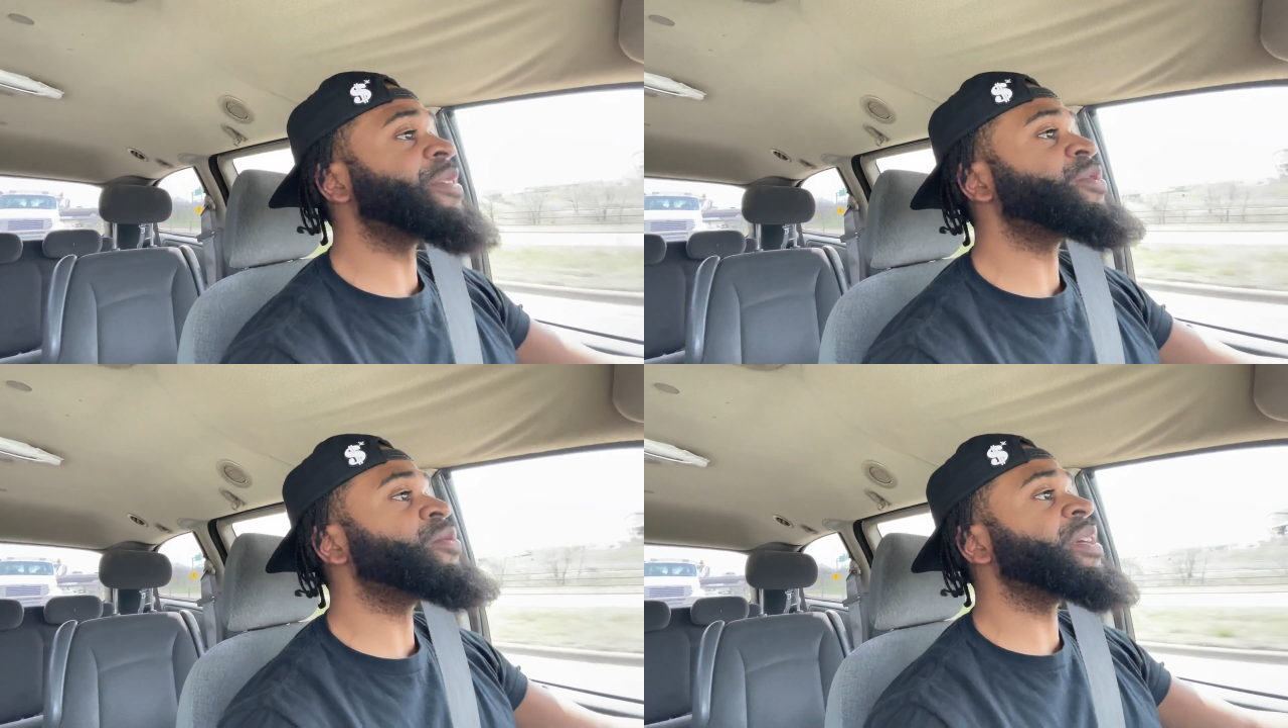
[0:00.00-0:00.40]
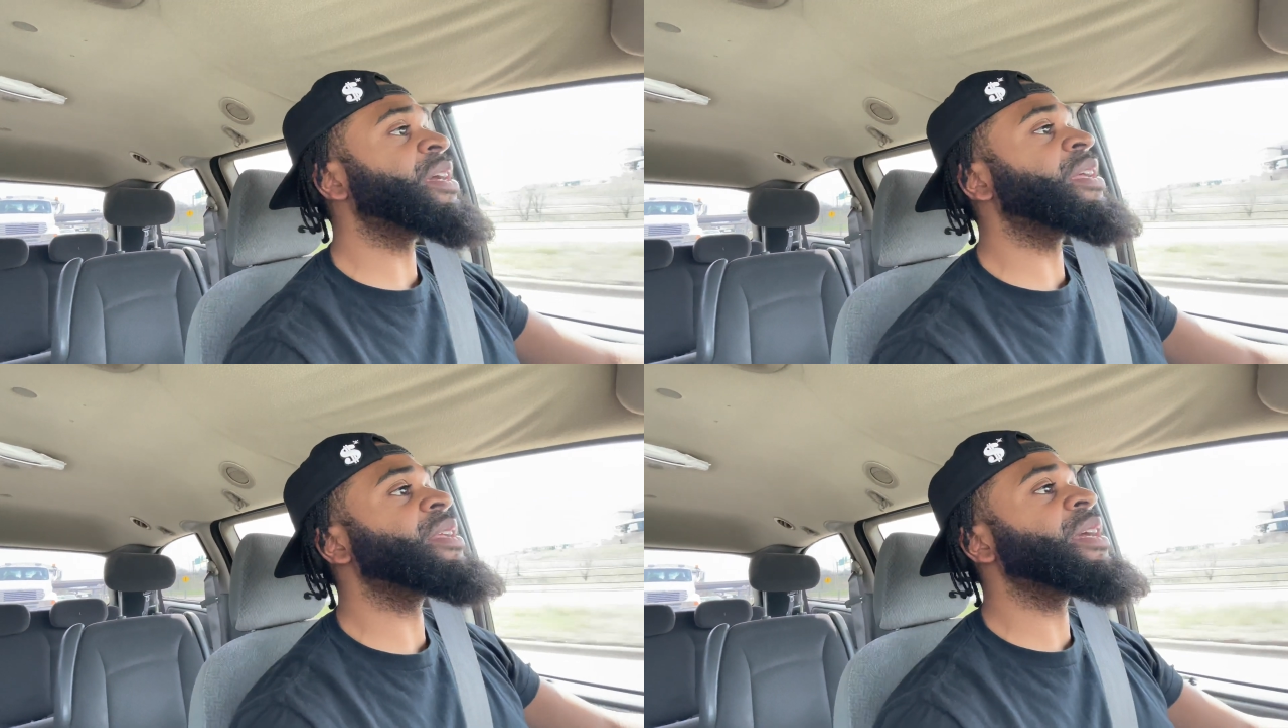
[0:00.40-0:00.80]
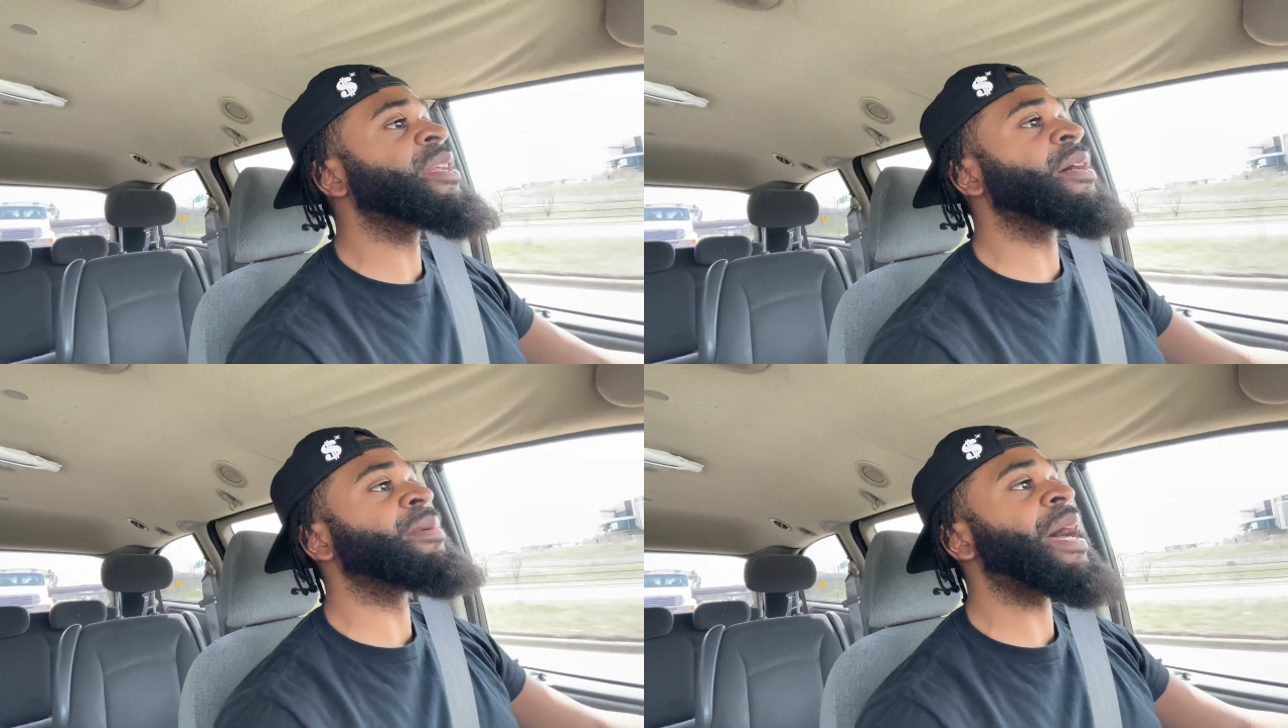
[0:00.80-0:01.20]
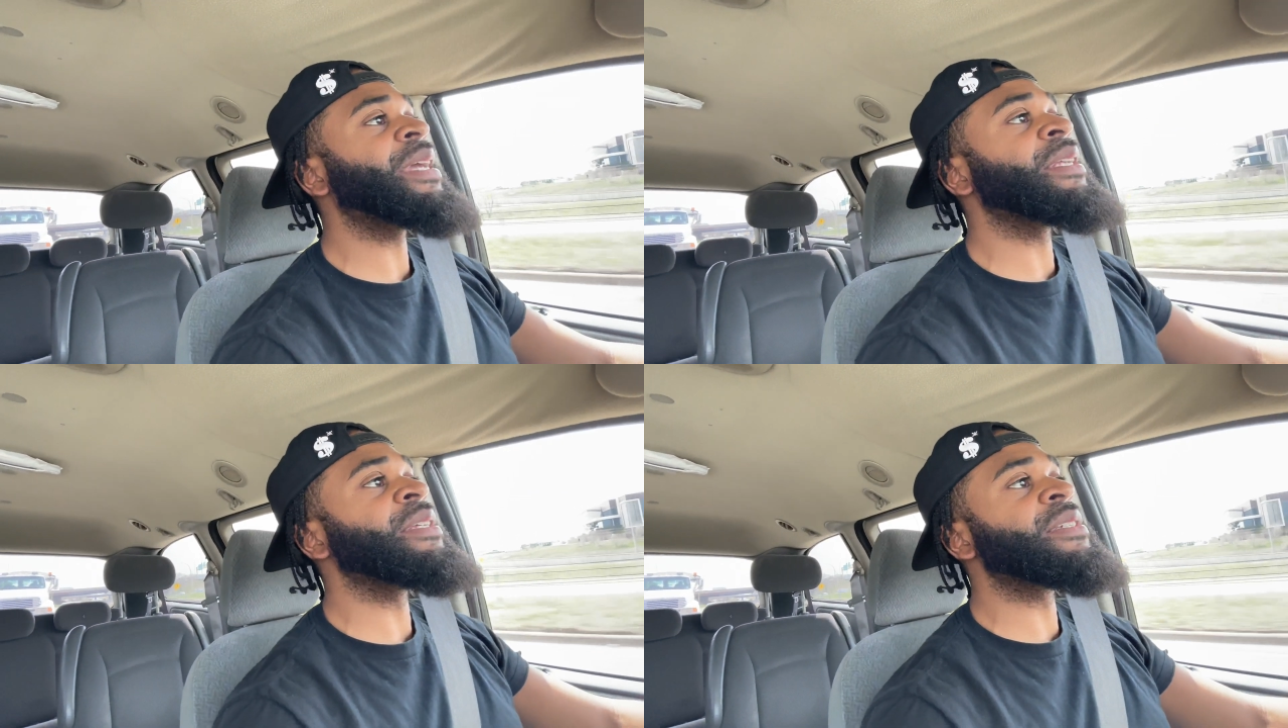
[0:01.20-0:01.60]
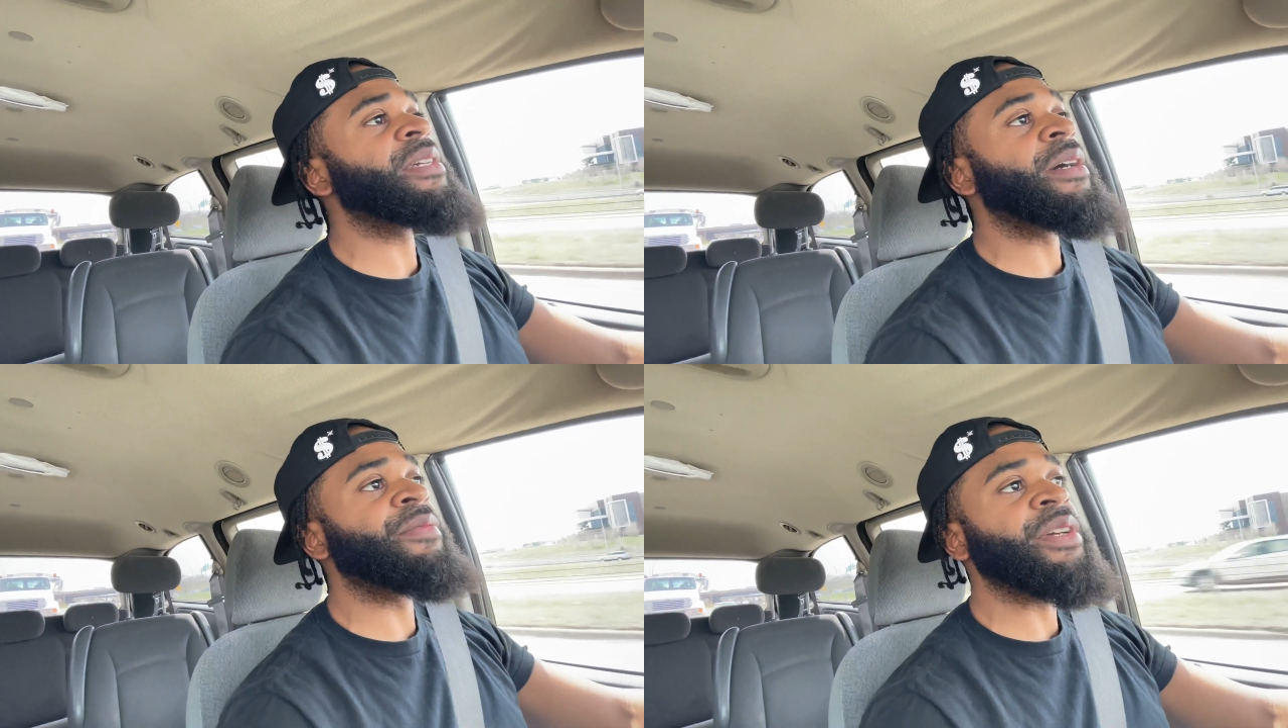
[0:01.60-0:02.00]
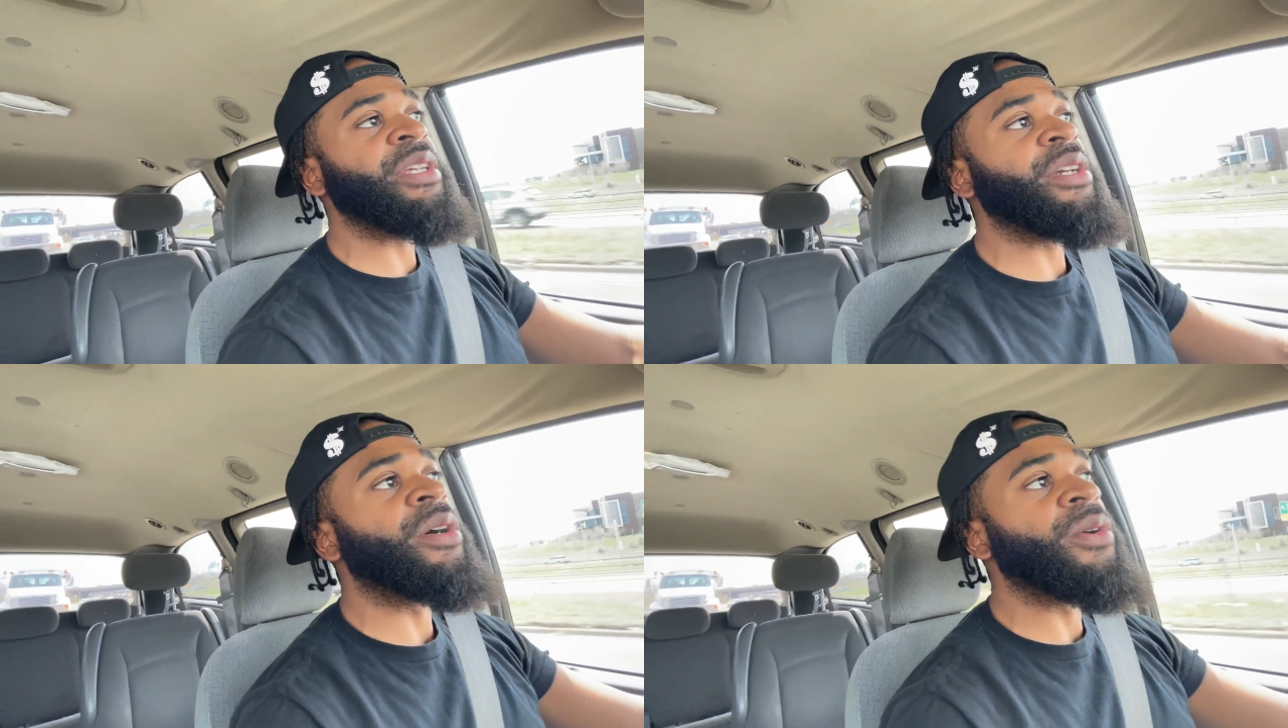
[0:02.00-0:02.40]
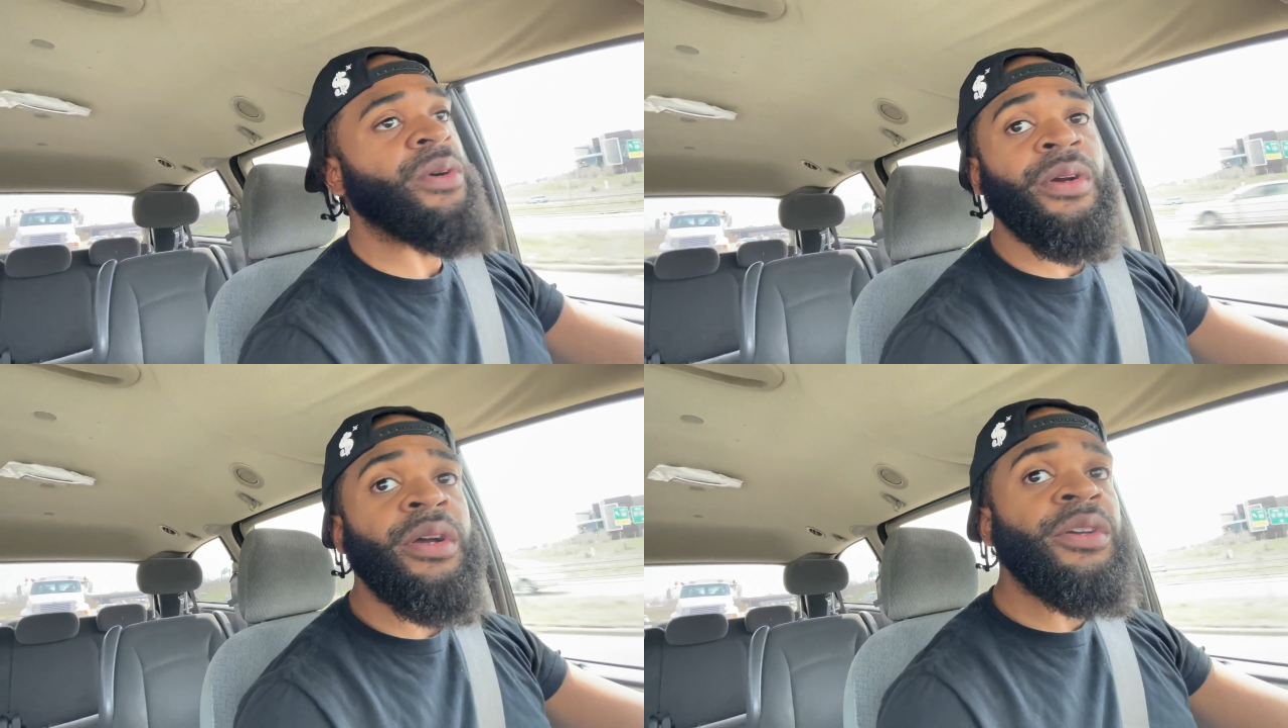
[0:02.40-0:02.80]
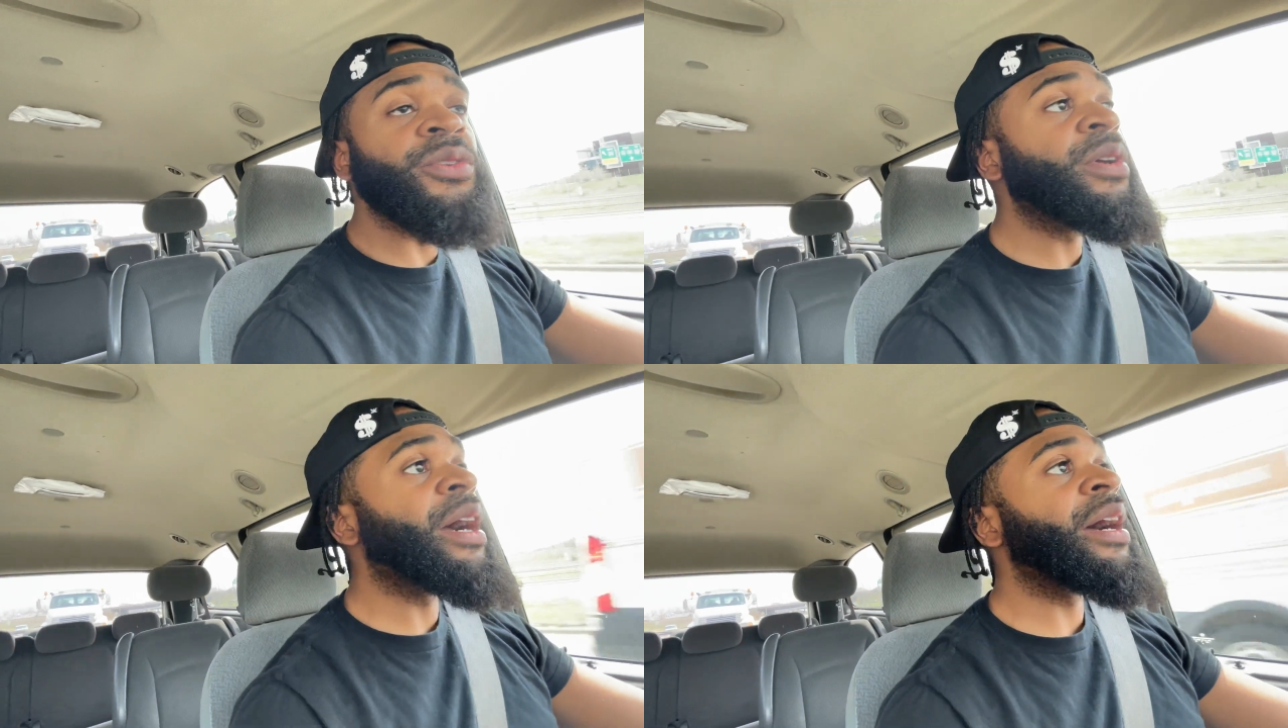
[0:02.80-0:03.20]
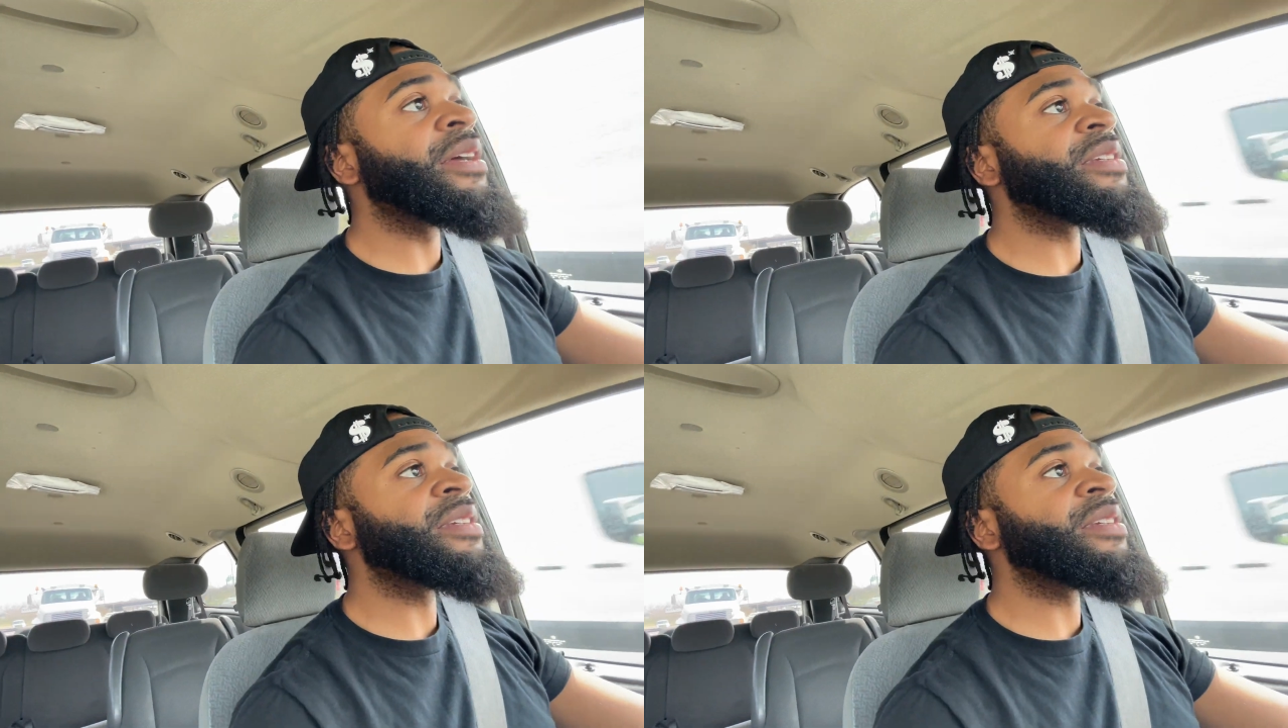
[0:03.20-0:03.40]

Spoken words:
If you did end up liking this video, you guys,